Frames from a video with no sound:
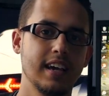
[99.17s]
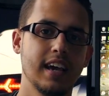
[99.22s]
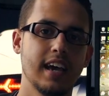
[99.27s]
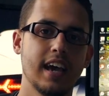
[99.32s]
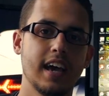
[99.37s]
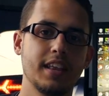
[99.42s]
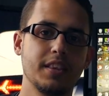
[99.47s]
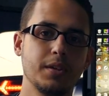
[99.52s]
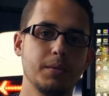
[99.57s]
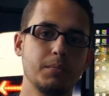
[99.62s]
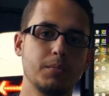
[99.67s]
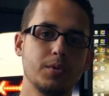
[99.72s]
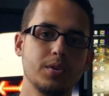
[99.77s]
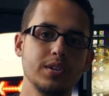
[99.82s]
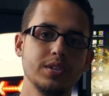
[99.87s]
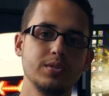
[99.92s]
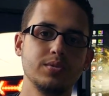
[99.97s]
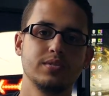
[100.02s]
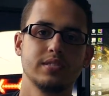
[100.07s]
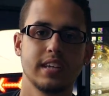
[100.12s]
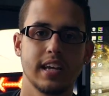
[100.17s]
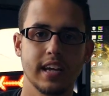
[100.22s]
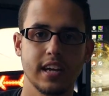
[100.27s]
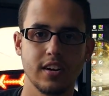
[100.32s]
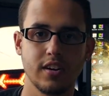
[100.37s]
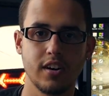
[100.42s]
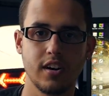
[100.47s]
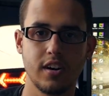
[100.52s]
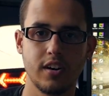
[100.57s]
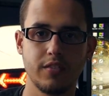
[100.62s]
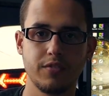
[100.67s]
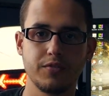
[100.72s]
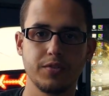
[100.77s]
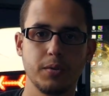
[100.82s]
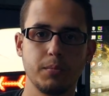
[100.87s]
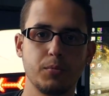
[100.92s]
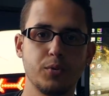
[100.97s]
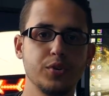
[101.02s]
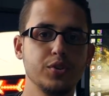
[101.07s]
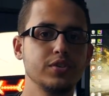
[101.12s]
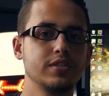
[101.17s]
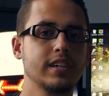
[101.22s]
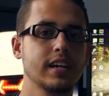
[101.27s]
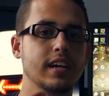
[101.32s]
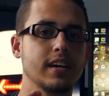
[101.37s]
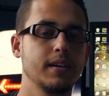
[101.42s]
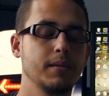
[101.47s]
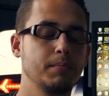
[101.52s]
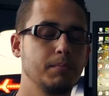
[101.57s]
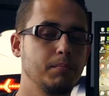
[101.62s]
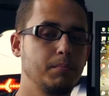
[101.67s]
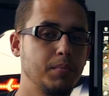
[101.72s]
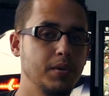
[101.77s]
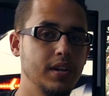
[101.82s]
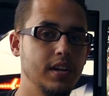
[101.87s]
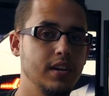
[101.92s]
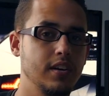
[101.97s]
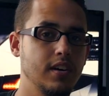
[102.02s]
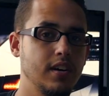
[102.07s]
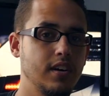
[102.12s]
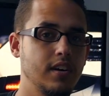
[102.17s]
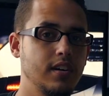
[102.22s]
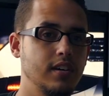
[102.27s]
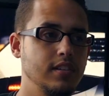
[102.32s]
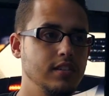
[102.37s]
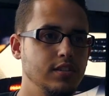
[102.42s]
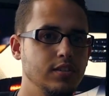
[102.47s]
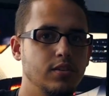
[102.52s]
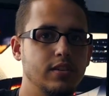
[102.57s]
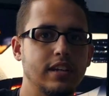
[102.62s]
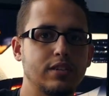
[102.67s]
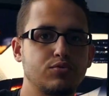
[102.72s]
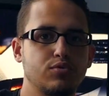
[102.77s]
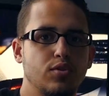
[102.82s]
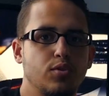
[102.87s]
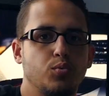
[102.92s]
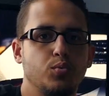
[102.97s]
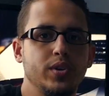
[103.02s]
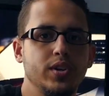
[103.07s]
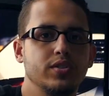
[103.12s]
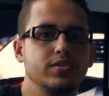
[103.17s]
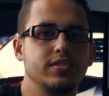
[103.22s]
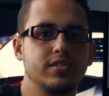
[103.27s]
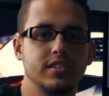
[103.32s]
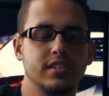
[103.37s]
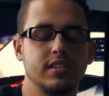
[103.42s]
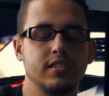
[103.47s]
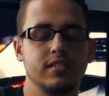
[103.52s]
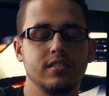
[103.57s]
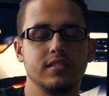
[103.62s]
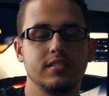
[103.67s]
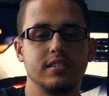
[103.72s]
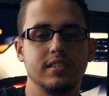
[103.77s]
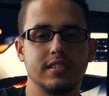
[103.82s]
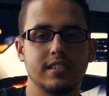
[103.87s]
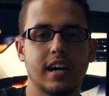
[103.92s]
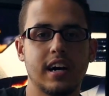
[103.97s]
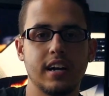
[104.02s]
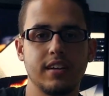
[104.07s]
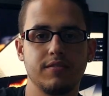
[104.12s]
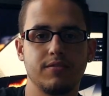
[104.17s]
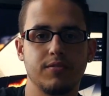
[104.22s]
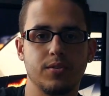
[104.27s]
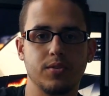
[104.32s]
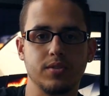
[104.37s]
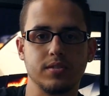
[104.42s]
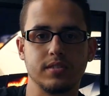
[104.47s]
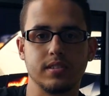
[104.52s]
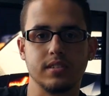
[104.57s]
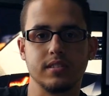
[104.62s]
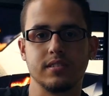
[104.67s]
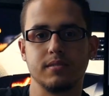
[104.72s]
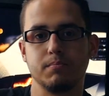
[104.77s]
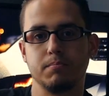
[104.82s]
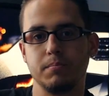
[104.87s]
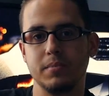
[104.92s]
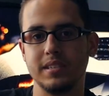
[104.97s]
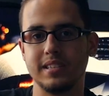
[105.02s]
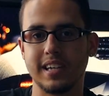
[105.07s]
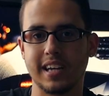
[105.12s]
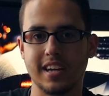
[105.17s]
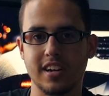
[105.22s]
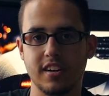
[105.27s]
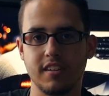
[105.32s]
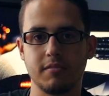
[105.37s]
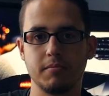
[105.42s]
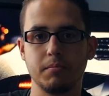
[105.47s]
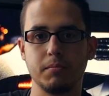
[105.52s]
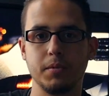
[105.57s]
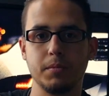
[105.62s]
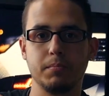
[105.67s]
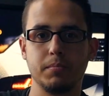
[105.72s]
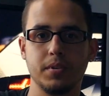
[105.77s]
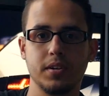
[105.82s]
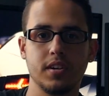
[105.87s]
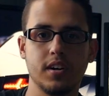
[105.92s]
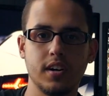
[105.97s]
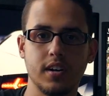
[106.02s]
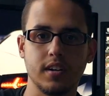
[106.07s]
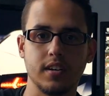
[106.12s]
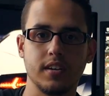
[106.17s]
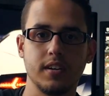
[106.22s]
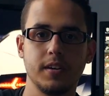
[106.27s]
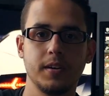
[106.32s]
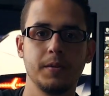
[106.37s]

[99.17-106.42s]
And the more you take it off, the more you put it on, you know, that's what a wheel is designed for, to be taken off and be put on.